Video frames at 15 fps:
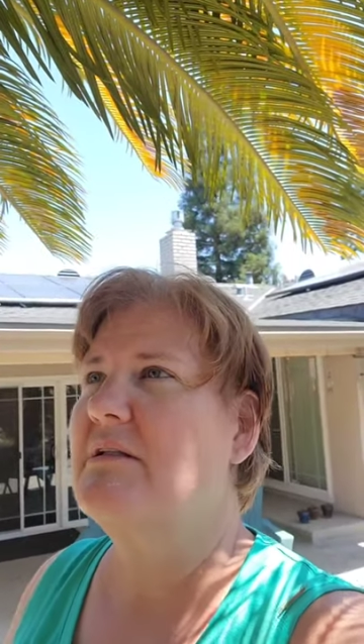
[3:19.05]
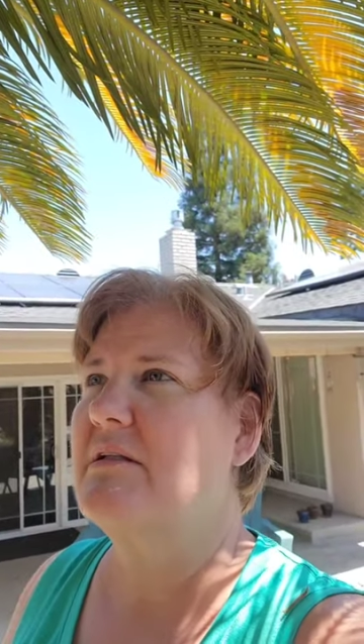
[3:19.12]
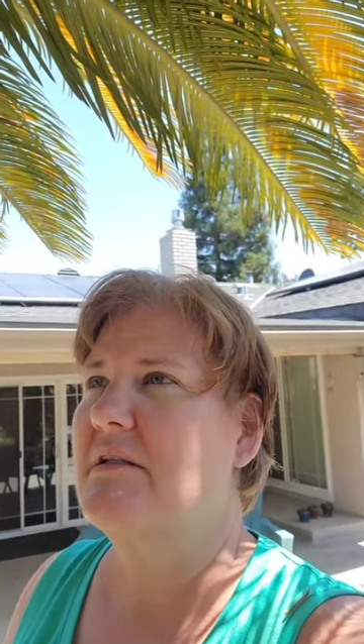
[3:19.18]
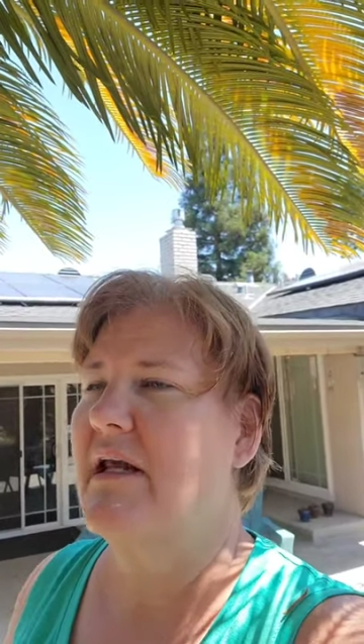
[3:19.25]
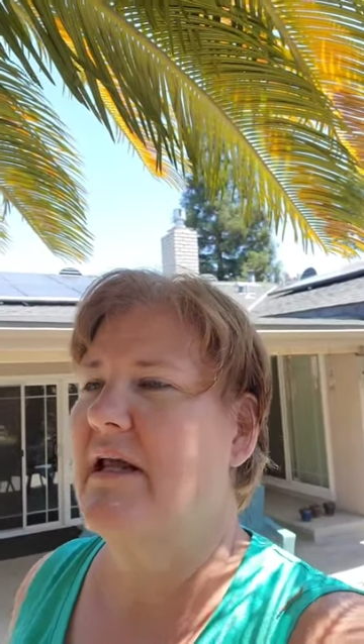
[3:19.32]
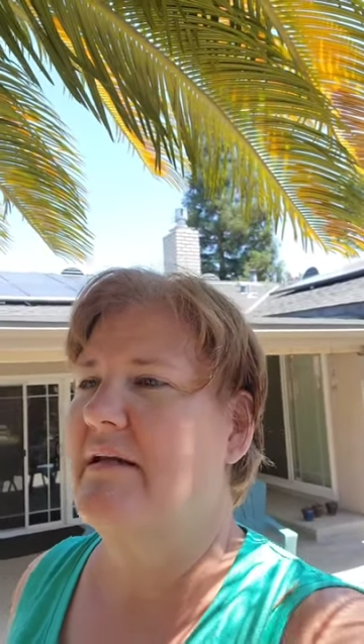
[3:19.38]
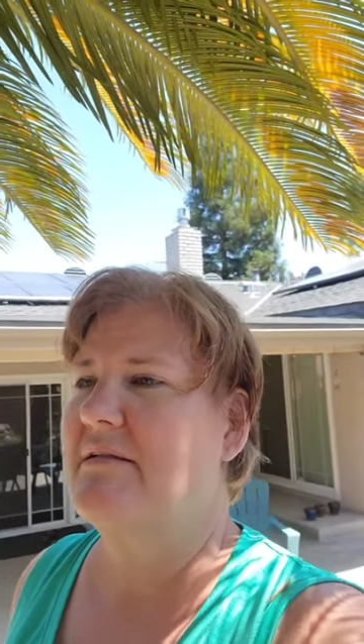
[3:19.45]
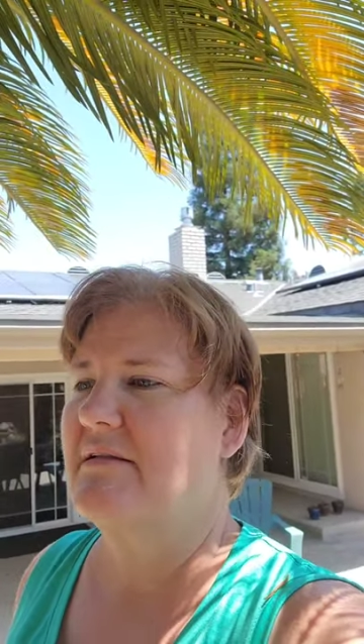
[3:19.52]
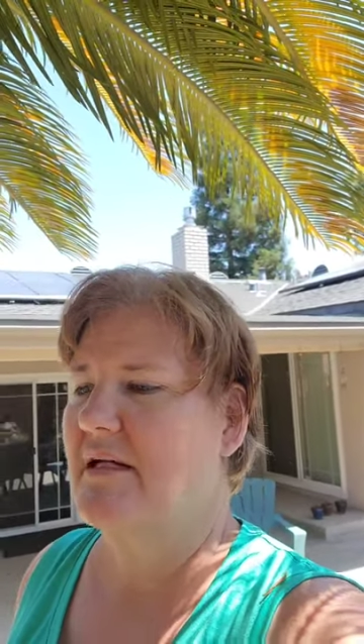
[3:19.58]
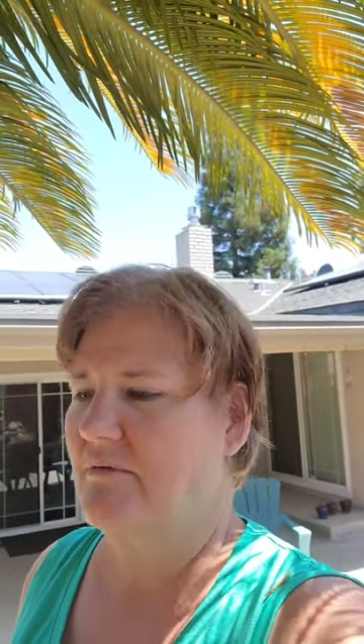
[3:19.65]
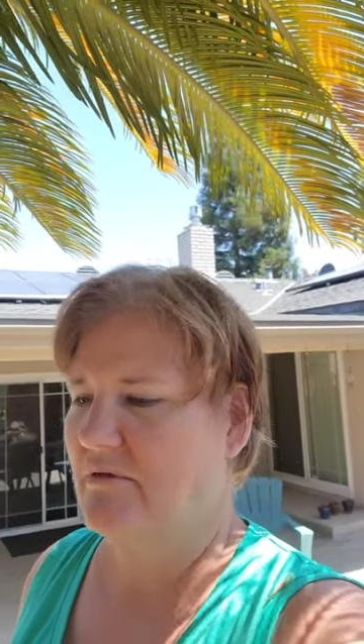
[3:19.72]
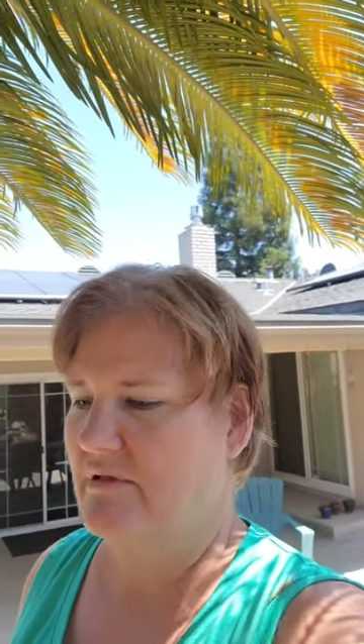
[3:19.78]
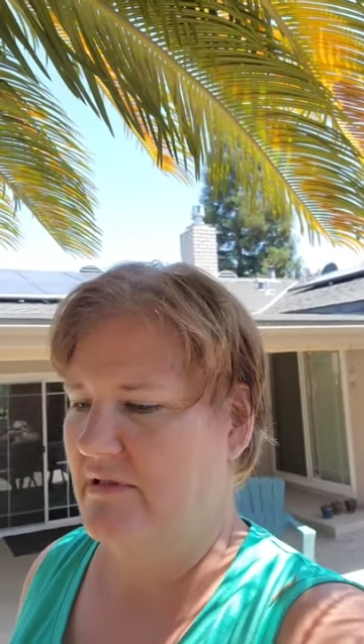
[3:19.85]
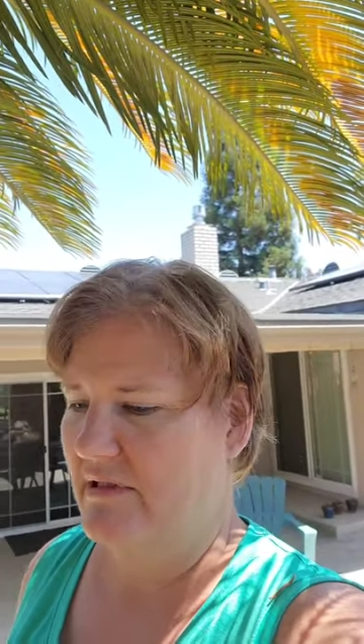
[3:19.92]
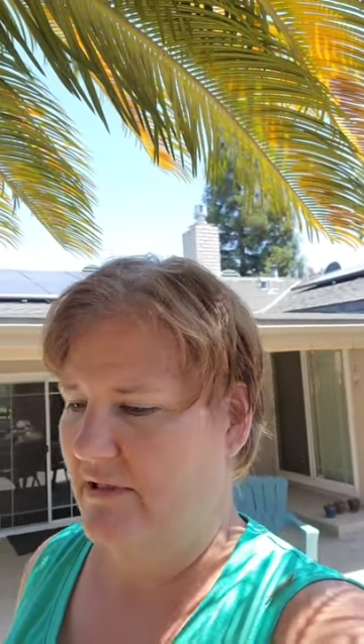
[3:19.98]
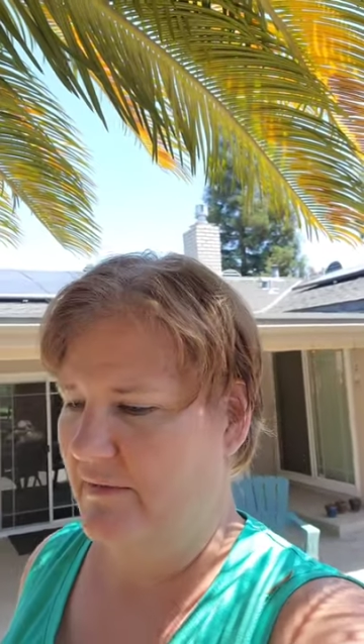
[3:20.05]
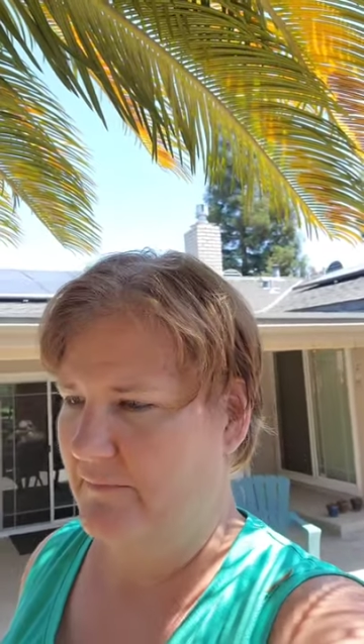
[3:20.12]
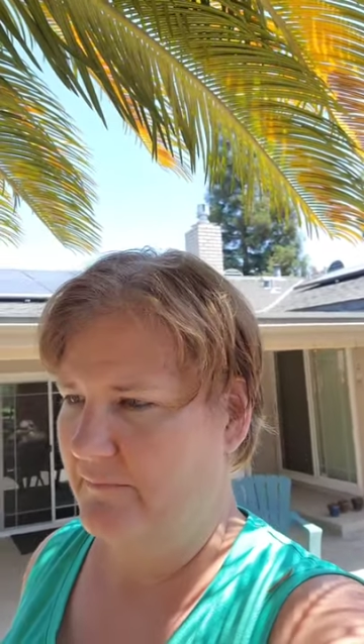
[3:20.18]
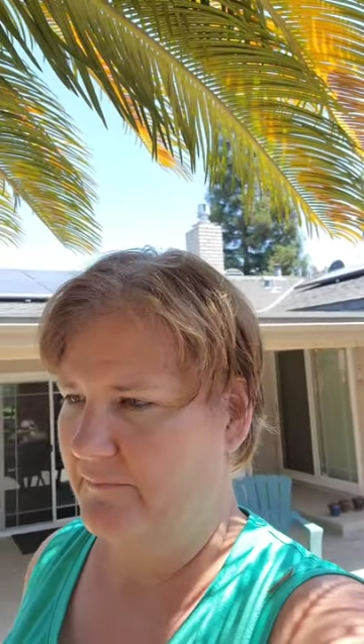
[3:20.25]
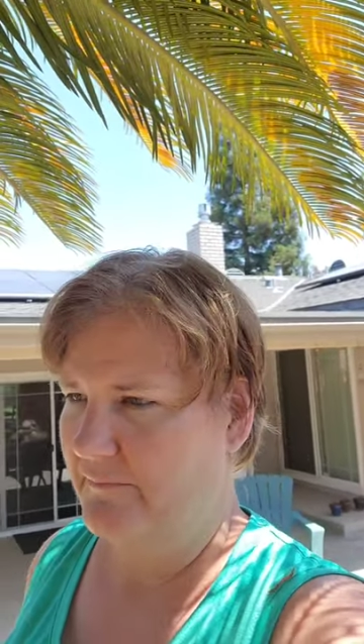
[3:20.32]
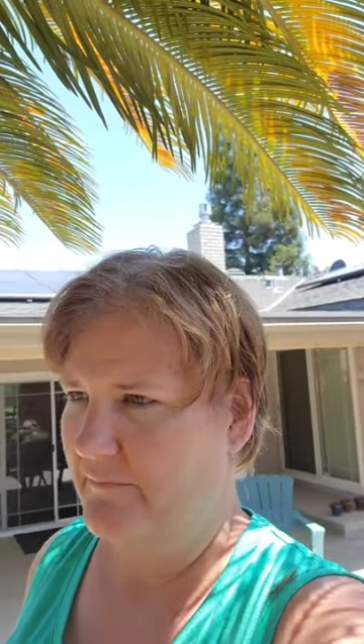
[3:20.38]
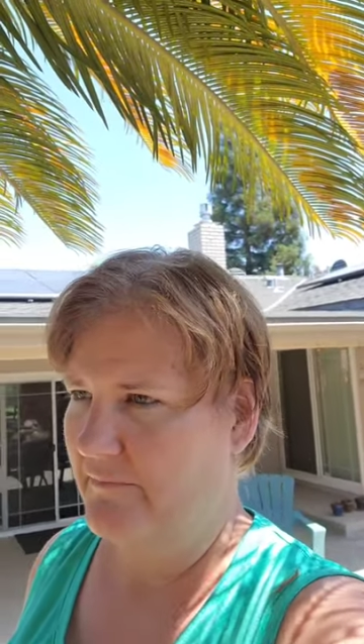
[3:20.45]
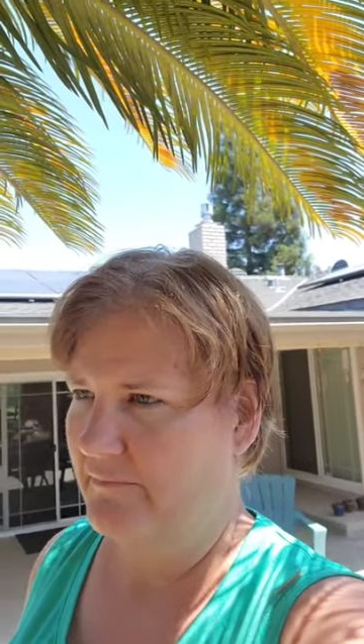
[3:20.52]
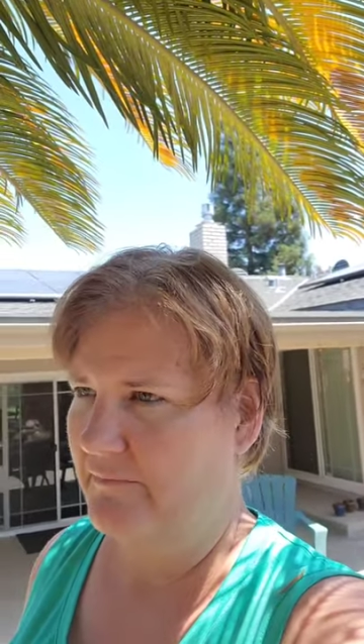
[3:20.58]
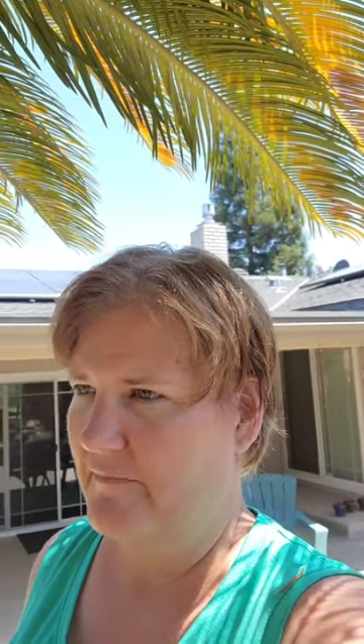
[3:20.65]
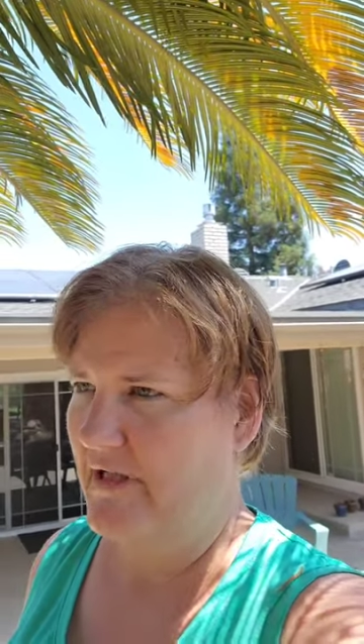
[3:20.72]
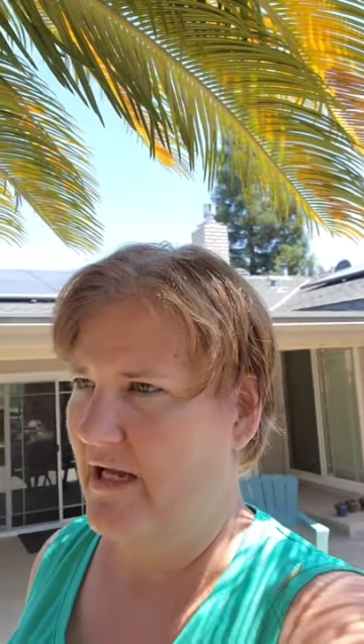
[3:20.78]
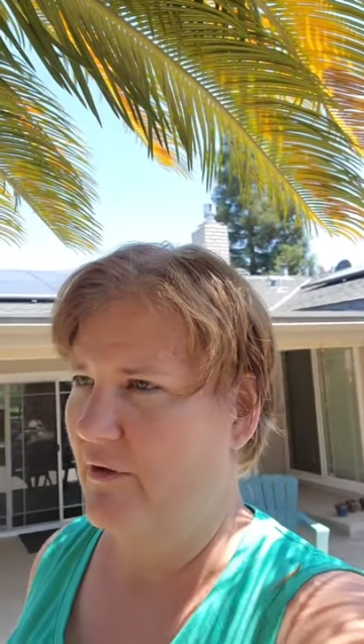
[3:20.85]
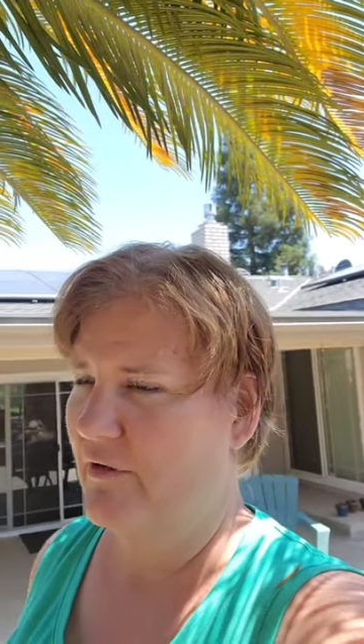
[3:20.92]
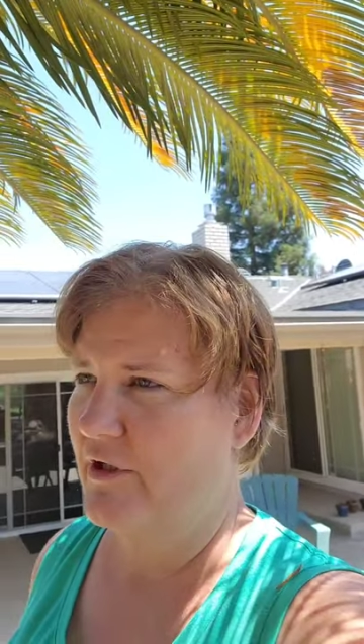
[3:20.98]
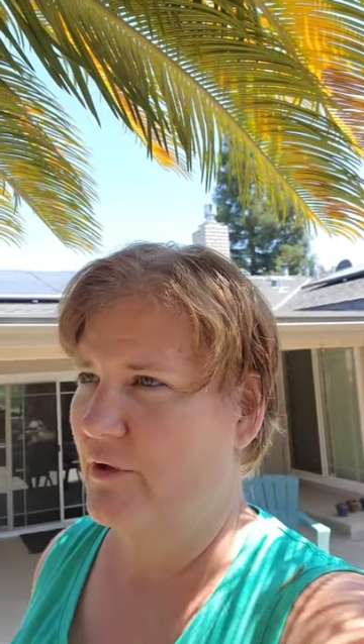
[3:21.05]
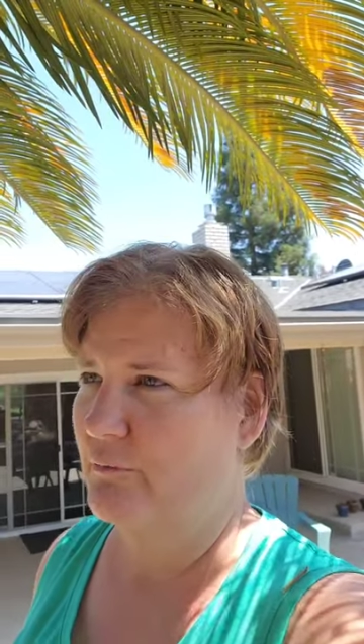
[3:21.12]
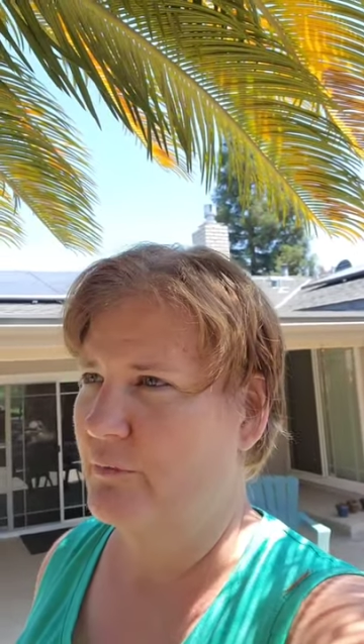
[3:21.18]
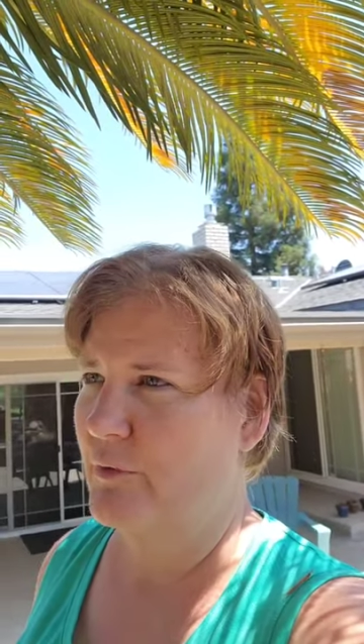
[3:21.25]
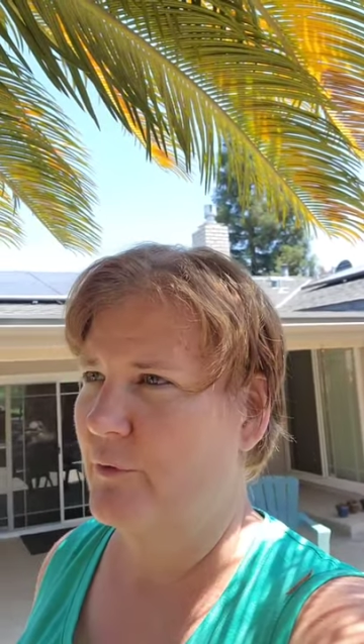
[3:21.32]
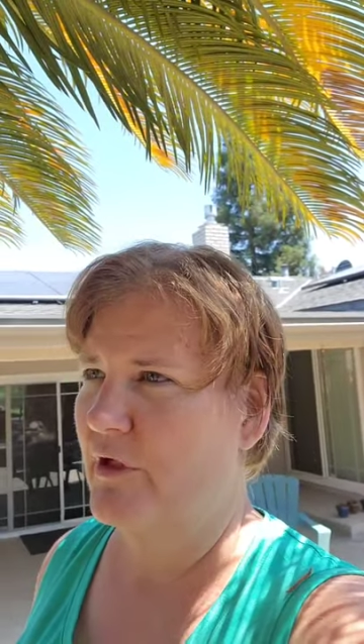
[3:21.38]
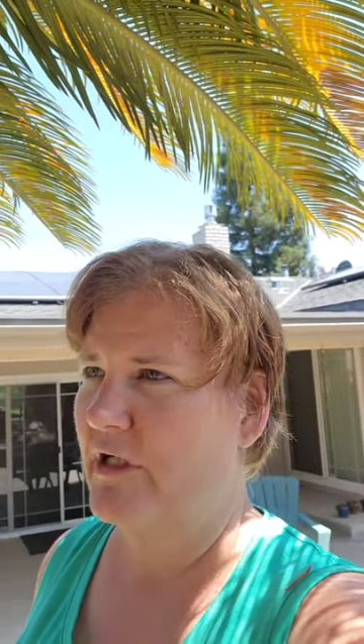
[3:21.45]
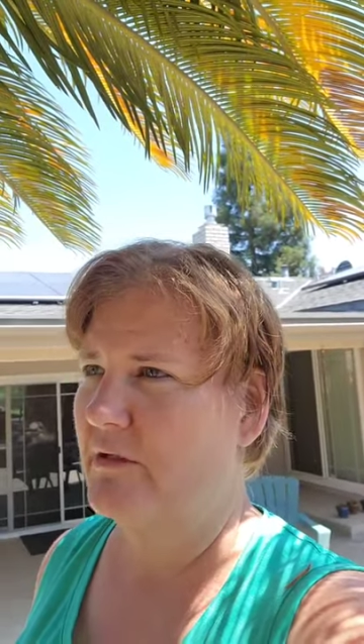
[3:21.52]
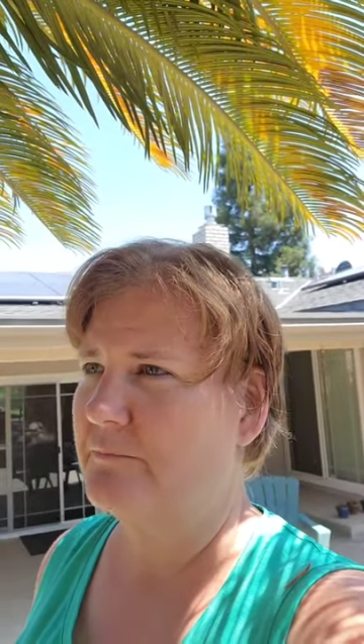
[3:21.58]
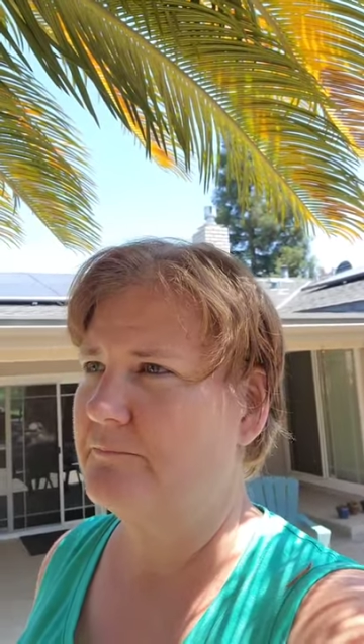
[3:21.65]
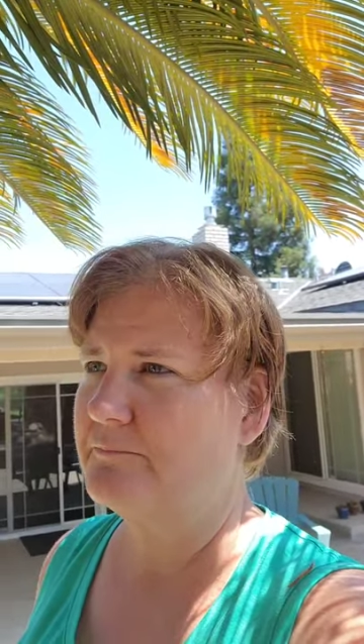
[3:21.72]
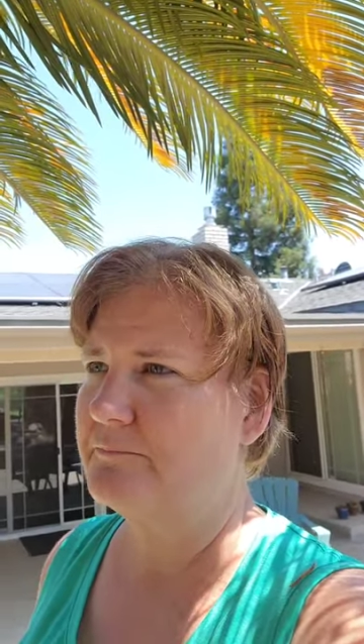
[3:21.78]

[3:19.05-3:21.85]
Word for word: today as I was um, out here pruning